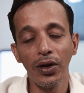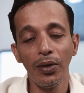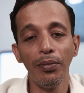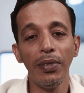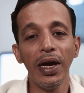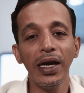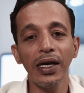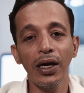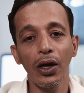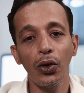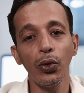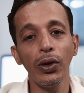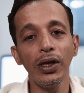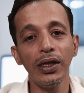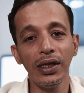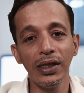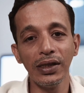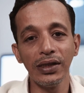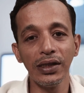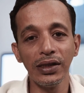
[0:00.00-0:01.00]
make a
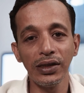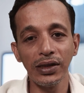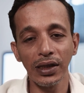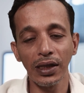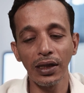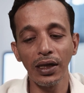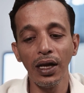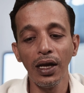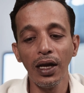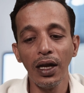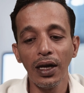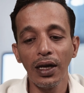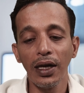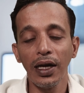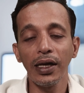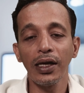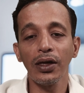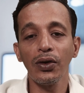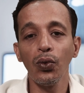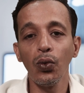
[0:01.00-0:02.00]
quick decision
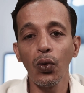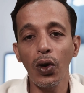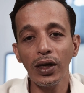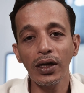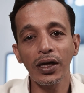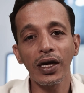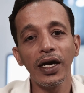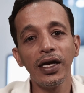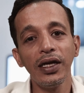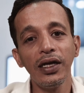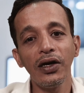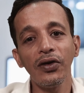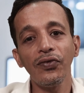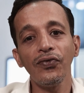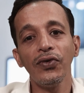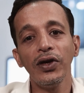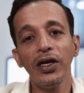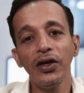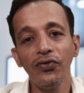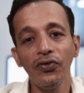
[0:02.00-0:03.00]
like what kind
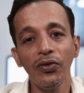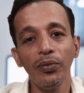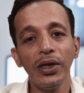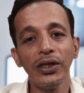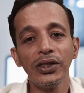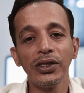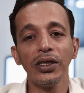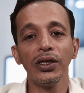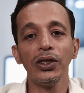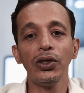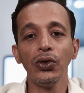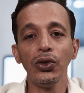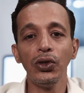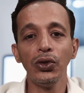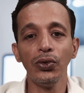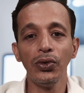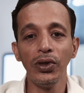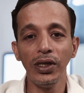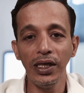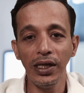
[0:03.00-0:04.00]
of information do
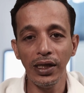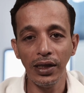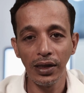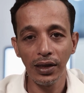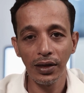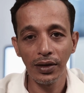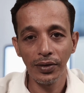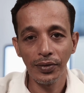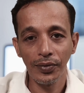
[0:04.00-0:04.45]
you need.